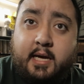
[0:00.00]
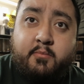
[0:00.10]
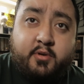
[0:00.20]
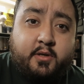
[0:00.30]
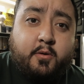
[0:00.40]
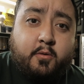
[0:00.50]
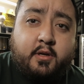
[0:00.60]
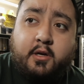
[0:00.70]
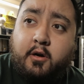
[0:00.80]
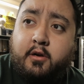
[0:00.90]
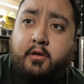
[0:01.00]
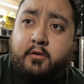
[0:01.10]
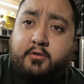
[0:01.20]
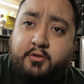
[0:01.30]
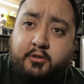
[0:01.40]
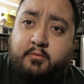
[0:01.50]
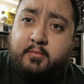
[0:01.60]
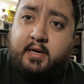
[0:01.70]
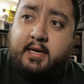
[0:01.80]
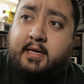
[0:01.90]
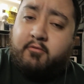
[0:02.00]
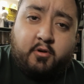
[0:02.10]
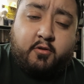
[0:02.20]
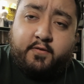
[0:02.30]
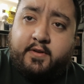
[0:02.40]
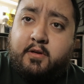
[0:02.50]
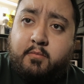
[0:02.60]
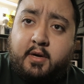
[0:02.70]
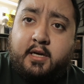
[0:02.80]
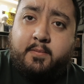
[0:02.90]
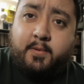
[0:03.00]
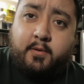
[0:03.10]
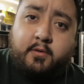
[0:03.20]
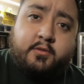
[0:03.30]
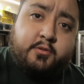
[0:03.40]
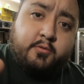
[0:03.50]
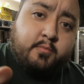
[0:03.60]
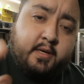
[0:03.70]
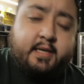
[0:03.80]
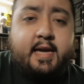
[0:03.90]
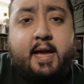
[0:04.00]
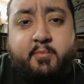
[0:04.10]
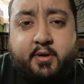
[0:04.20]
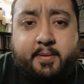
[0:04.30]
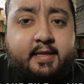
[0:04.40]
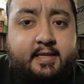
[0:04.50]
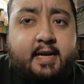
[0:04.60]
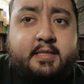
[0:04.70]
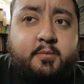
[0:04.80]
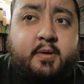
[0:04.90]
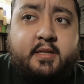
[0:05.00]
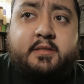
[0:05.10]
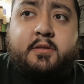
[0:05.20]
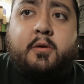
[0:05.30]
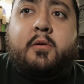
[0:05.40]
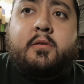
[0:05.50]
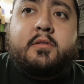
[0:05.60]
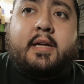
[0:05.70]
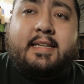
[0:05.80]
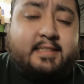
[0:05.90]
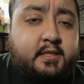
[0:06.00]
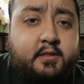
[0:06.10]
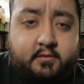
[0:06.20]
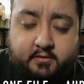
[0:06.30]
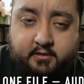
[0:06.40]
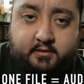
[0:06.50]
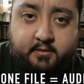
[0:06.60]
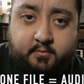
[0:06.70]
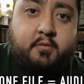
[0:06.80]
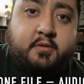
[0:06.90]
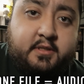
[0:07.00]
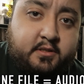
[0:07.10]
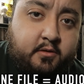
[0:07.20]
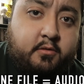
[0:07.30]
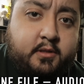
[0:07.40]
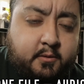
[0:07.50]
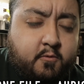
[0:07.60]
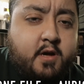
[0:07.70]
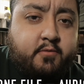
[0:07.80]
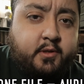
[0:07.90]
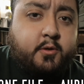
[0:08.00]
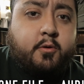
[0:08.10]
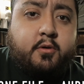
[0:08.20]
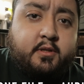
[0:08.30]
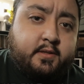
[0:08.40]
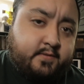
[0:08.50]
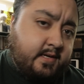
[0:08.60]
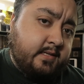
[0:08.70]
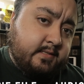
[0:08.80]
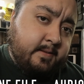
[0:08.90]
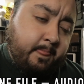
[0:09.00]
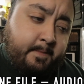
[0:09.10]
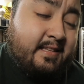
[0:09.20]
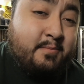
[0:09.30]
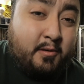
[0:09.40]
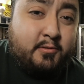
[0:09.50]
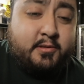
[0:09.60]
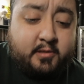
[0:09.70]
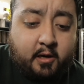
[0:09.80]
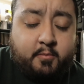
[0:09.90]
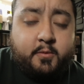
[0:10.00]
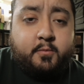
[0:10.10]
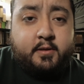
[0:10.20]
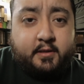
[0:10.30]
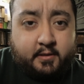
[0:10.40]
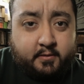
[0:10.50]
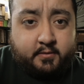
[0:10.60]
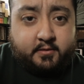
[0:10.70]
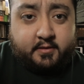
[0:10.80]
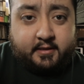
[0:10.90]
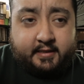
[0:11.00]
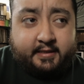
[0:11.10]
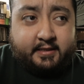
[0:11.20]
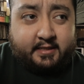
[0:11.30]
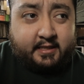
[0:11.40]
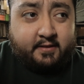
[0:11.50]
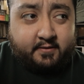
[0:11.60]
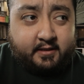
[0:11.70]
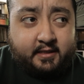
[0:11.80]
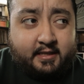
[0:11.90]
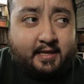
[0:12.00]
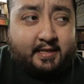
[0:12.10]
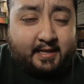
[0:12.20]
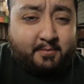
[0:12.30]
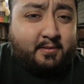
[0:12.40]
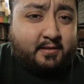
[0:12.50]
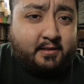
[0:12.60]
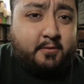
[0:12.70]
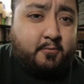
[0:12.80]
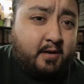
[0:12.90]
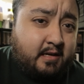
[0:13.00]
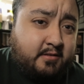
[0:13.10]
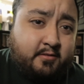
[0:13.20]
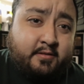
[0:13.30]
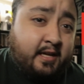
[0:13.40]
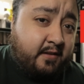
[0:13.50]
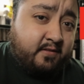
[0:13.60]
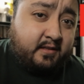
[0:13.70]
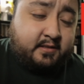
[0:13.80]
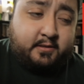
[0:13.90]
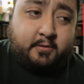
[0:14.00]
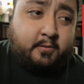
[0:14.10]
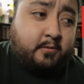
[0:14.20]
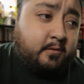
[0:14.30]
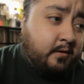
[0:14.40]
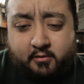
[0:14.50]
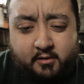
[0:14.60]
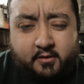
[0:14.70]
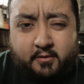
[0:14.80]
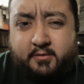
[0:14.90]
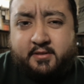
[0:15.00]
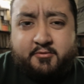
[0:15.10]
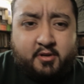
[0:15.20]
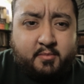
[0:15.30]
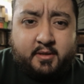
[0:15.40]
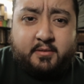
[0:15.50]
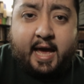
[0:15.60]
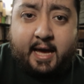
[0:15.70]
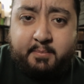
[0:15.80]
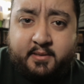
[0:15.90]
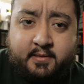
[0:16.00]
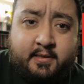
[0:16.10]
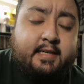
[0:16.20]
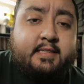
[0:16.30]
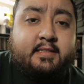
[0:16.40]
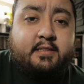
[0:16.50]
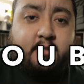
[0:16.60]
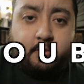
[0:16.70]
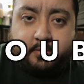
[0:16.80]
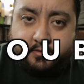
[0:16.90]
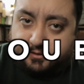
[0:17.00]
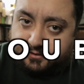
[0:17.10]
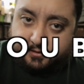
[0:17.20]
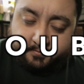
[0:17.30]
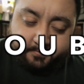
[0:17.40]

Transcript: I'm recording audio through my Rode Video Mic Pro through my camera, and that's what it's called, a single system, when there's only one recording device. The most common one used in TV and everything you watch on Netflix or all of those streaming apps is the double system.